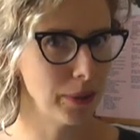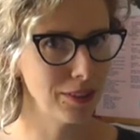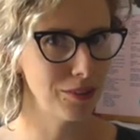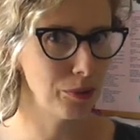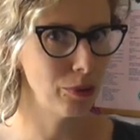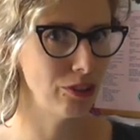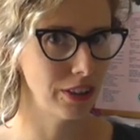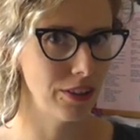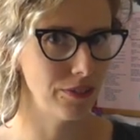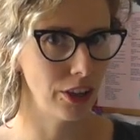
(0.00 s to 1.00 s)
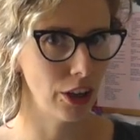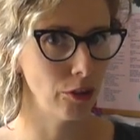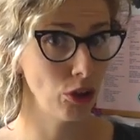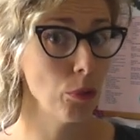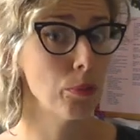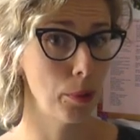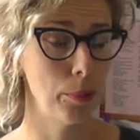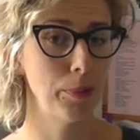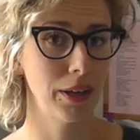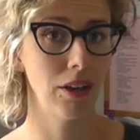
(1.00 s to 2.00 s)
because you're watching this video you
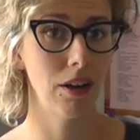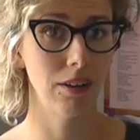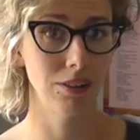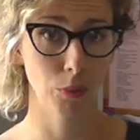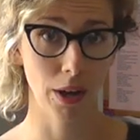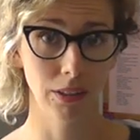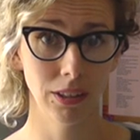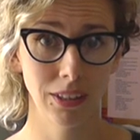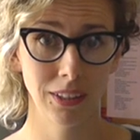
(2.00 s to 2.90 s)
probably are as well.